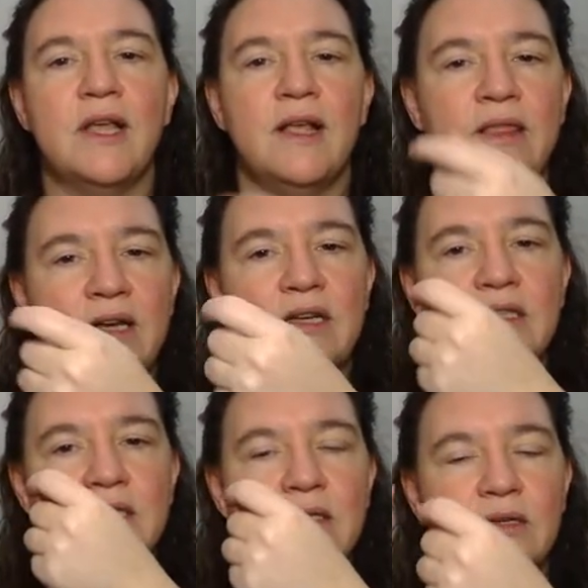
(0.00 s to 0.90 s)
then
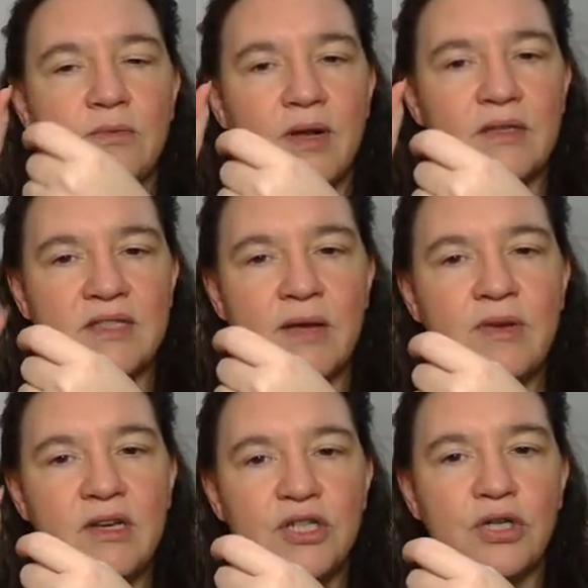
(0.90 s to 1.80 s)
it's, well, some
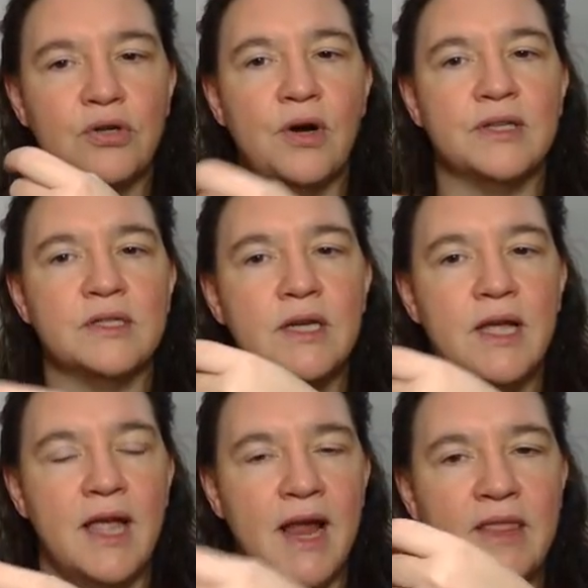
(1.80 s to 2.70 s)
initial cost
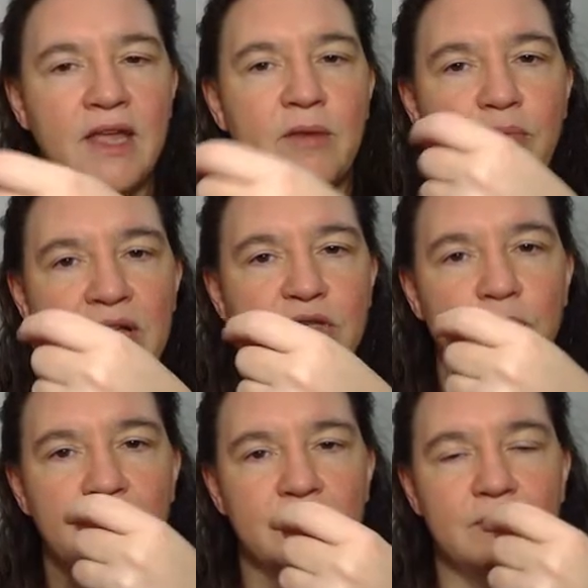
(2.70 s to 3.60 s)
and then plus
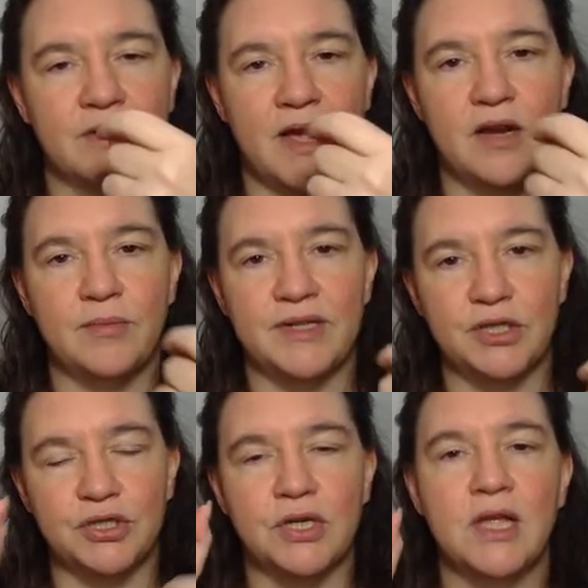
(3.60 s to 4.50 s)
one column
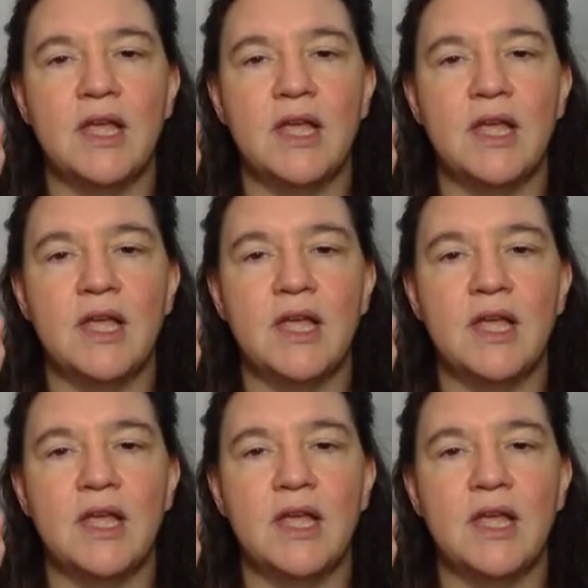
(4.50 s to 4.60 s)
addition.